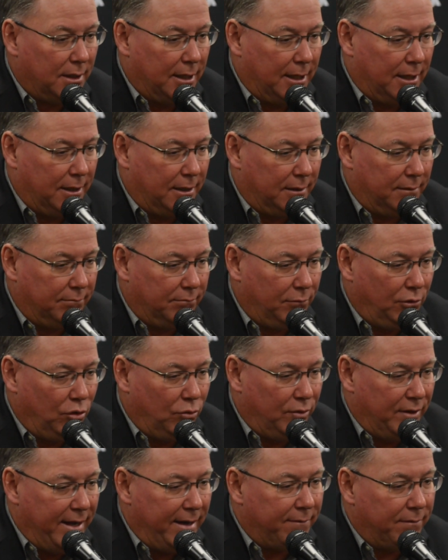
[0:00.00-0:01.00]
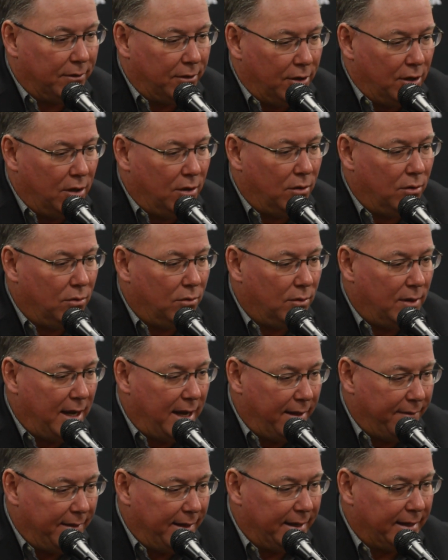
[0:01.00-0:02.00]
You never know
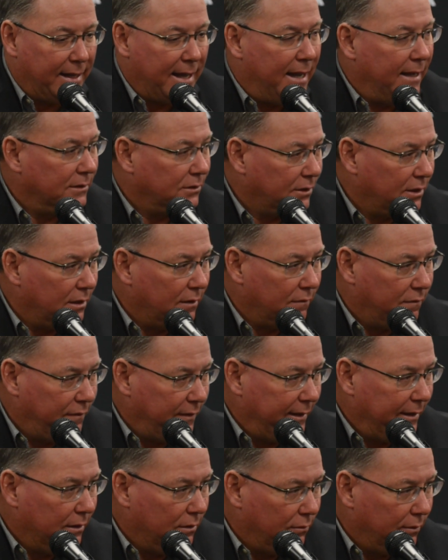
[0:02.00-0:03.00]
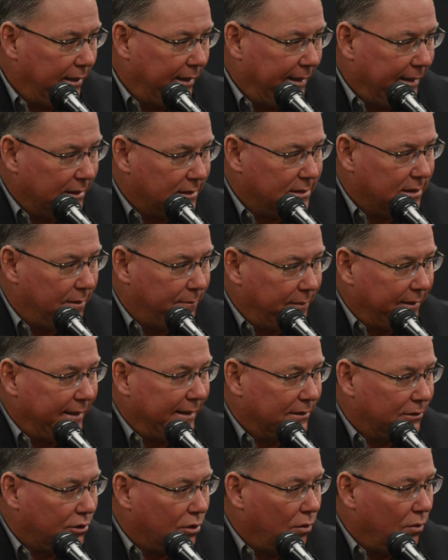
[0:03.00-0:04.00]
how that guy's going to feel when he gets up and
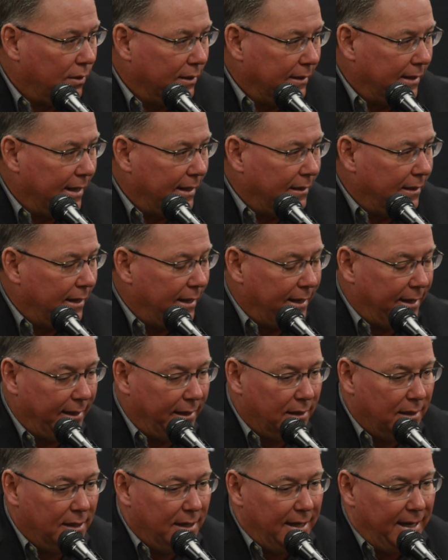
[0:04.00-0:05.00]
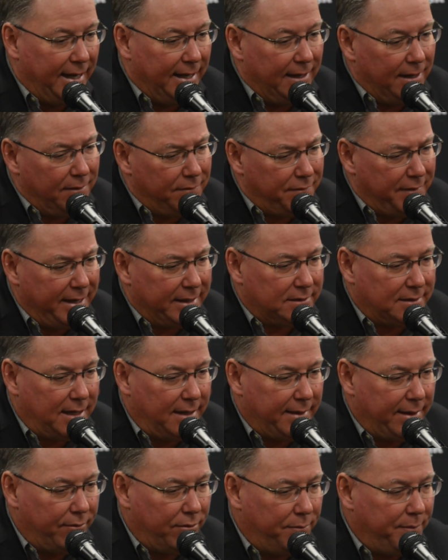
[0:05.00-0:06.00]
gets going that day. And it affects
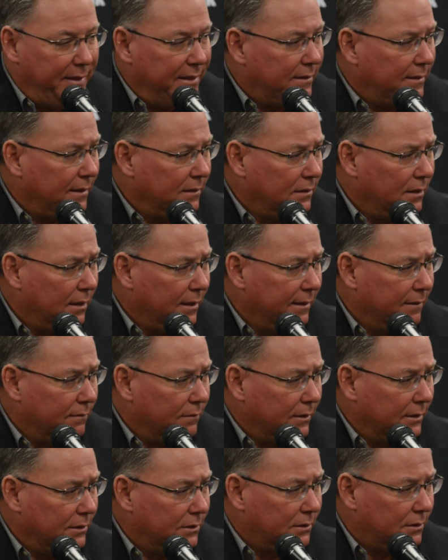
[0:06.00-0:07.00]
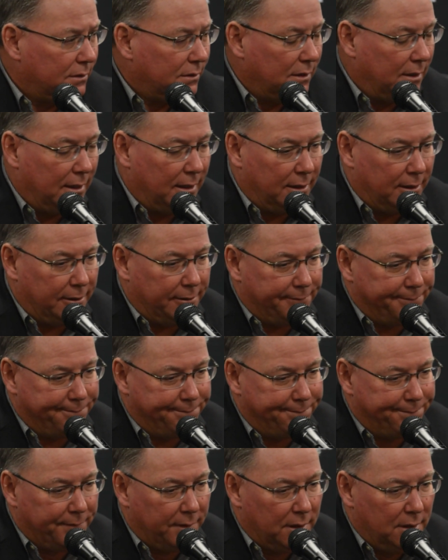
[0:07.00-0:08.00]
how they repeat their deliveries.
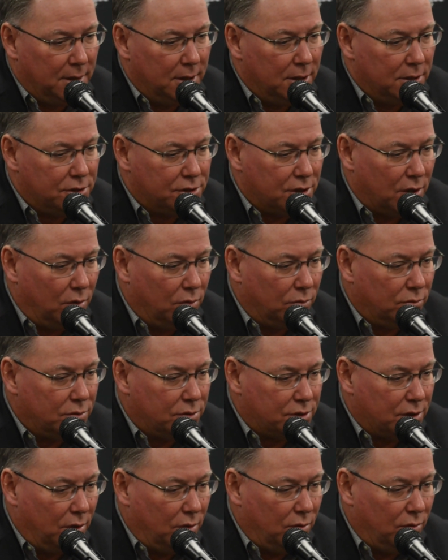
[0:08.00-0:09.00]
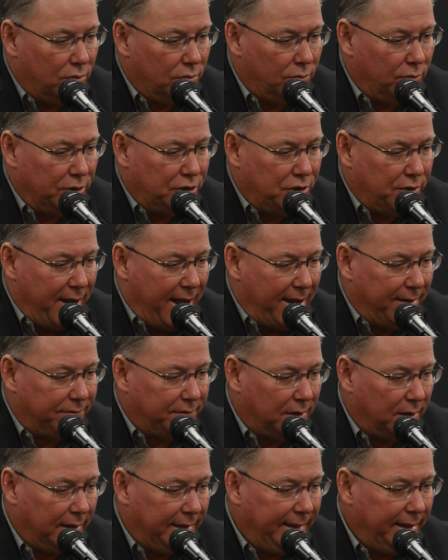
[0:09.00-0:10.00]
So what you
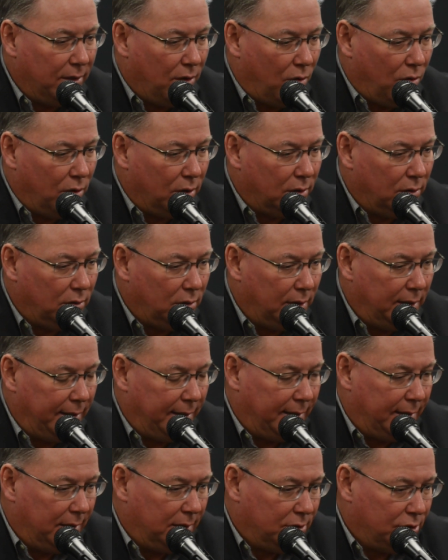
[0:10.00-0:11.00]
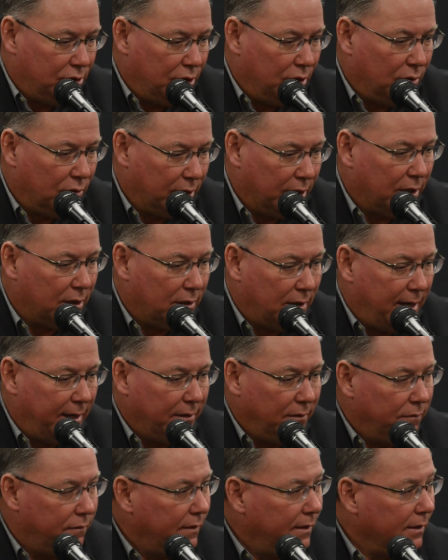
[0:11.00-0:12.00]
have to lean on is, you know, Gunner, how
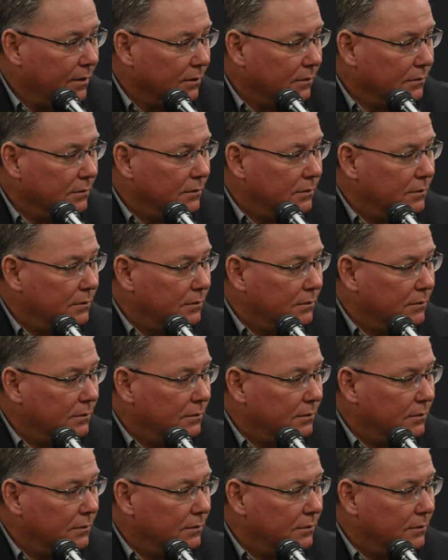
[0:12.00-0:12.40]
you feel?